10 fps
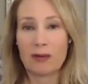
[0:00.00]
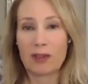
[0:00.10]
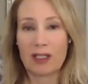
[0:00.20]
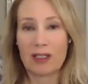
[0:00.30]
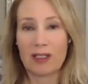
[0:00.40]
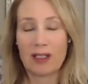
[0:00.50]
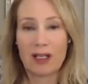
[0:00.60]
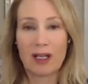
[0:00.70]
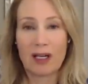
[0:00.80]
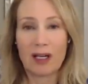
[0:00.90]
who can
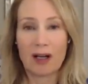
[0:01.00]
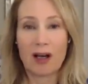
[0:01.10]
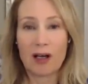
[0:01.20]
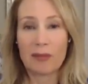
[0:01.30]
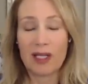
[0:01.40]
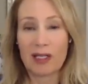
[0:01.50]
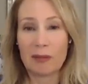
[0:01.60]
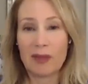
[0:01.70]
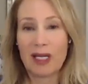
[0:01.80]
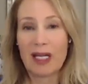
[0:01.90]
uh, harm
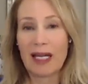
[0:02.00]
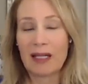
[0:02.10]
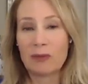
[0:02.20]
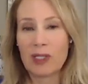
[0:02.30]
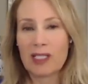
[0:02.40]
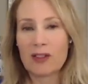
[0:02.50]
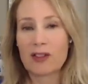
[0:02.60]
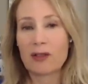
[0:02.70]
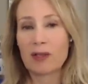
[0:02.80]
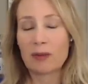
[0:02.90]
him. And what he's
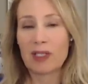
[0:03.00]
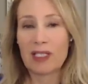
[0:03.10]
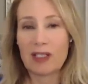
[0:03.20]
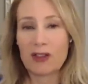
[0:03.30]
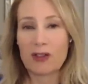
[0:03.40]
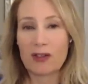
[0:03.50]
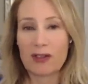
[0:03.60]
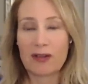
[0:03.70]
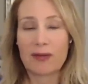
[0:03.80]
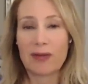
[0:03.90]
doing when he issues
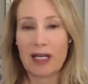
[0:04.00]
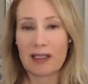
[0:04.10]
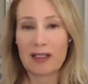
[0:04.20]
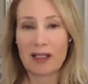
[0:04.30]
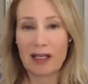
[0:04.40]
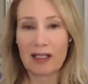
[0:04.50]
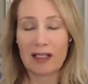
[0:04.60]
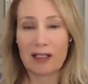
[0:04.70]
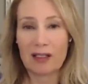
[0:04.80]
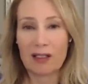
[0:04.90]
the threats, like,
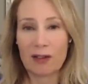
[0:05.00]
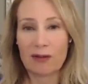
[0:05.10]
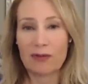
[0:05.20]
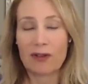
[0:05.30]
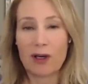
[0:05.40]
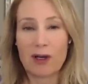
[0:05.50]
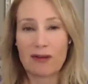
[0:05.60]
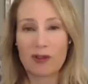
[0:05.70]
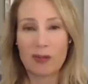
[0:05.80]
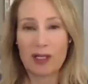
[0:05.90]
you know, if you go
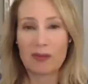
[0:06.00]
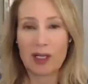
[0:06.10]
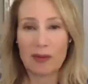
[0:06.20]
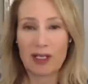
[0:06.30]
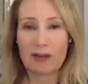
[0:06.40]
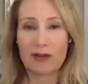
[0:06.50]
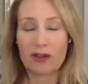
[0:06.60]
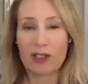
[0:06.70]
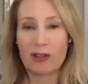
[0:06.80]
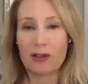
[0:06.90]
after me, I'm coming after
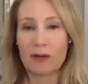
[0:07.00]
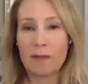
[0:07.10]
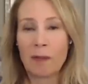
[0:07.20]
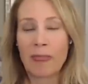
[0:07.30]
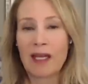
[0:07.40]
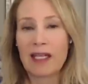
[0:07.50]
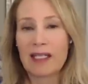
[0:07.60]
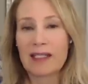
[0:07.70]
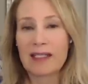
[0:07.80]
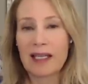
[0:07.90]
you,
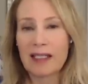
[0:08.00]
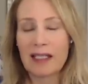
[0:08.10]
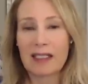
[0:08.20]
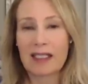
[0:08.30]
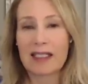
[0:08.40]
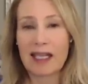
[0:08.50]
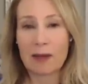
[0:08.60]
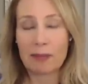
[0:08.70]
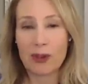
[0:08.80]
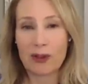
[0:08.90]
he's setting an
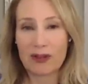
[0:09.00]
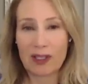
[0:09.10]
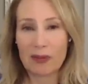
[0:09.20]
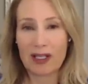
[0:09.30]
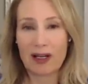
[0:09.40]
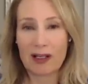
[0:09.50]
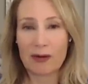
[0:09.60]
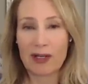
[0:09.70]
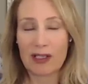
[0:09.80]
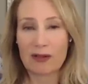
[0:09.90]
example, something
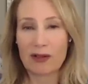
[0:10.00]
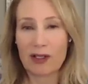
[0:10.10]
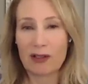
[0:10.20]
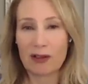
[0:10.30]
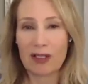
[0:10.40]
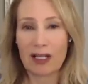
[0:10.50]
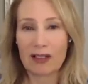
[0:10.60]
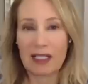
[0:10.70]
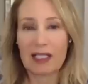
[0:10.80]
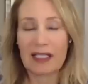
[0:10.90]
autocrats are very good at.
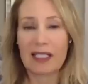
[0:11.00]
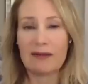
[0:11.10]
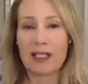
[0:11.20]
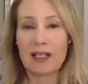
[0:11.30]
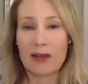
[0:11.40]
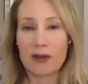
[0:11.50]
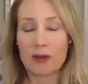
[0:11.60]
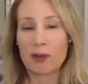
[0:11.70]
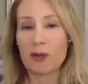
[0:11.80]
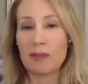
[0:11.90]
He's giving others
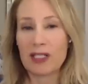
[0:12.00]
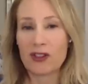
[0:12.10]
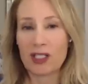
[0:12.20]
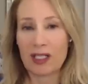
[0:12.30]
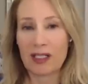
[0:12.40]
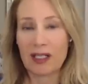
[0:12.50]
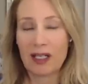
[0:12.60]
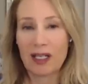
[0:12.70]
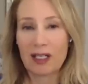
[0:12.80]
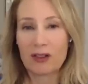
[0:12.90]
permission
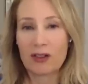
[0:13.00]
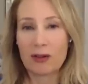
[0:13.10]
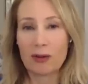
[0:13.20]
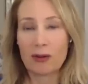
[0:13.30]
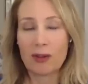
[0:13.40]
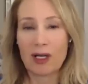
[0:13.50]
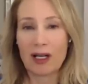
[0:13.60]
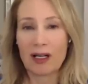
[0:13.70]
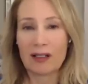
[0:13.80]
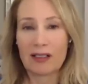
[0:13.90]
to
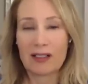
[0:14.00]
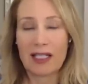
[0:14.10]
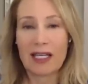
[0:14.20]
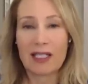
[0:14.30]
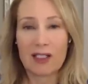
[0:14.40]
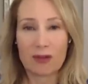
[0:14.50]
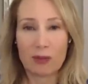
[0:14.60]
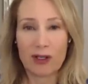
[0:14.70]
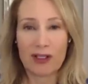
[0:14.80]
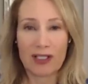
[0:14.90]
uh, take his
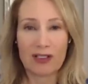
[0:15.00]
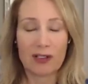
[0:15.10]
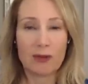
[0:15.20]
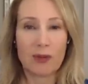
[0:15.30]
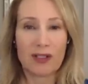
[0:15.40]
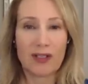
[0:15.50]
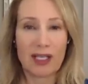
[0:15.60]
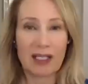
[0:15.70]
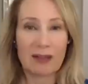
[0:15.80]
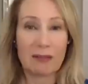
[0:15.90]
words and do what
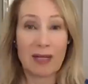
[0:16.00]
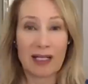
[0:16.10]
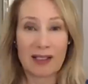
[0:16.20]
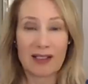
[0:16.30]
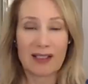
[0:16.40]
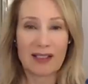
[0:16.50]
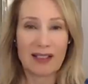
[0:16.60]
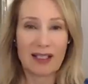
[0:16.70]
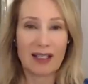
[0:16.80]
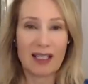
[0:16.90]
they must
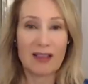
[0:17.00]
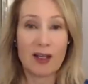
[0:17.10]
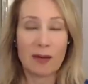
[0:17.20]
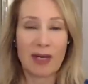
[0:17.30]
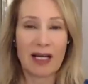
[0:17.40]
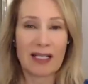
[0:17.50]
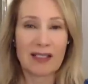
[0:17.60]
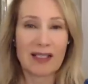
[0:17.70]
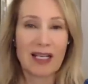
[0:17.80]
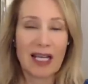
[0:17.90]
uh, in their
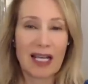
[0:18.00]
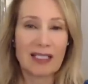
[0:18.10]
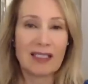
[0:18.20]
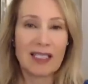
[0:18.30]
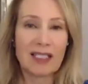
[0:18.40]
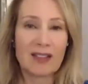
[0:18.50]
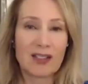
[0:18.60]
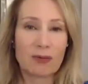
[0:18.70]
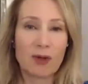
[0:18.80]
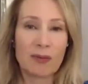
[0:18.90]
minds. And indeed,
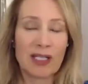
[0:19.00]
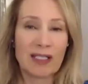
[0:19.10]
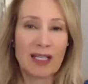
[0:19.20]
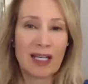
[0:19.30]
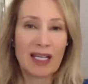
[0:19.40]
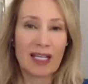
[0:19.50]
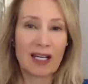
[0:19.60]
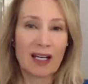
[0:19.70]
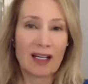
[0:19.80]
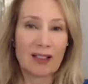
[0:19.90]
this woman
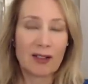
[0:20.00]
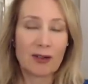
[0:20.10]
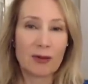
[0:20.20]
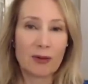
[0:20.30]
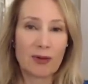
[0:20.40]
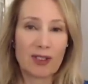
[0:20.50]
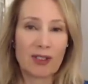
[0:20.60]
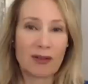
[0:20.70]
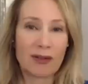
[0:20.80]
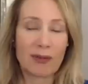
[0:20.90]
uh, who you
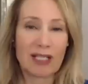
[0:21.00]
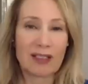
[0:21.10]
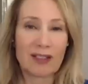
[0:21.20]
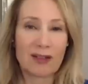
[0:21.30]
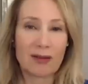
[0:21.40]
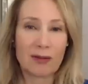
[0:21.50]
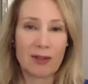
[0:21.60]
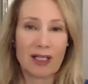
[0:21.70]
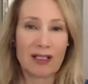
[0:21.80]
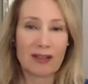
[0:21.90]
know threatened to
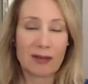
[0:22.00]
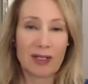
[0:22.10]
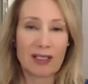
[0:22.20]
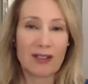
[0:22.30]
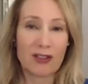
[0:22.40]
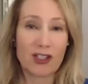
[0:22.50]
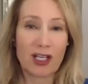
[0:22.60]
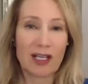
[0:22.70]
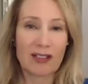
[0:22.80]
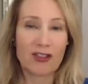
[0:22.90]
uh, threatened the
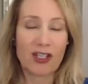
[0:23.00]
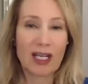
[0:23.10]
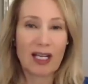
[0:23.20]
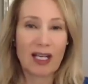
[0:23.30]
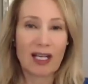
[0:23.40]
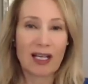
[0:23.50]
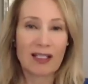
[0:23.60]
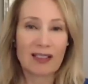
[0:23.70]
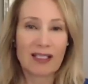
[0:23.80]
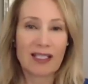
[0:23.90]
judge,
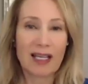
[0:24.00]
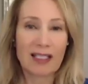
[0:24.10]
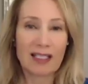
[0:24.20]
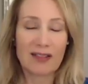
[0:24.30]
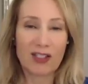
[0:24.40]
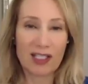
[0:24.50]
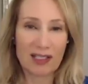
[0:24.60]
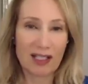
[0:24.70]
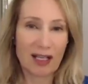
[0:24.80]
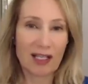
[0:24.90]
uh, said she's
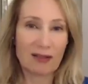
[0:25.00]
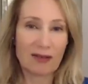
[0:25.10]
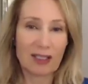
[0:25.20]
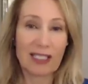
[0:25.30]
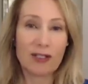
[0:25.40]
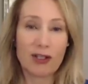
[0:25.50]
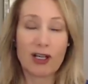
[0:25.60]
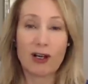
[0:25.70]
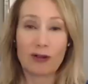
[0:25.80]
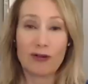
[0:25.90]
a kind of a leader
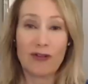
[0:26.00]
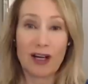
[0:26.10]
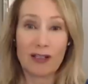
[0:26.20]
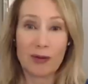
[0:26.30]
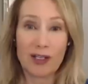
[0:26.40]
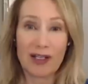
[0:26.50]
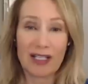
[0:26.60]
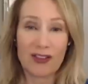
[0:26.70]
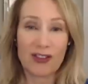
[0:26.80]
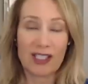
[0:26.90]
cult follower,
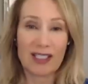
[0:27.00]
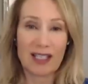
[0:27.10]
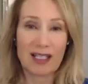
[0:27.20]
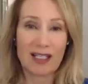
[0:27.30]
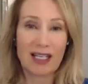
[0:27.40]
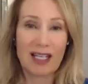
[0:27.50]
and she said,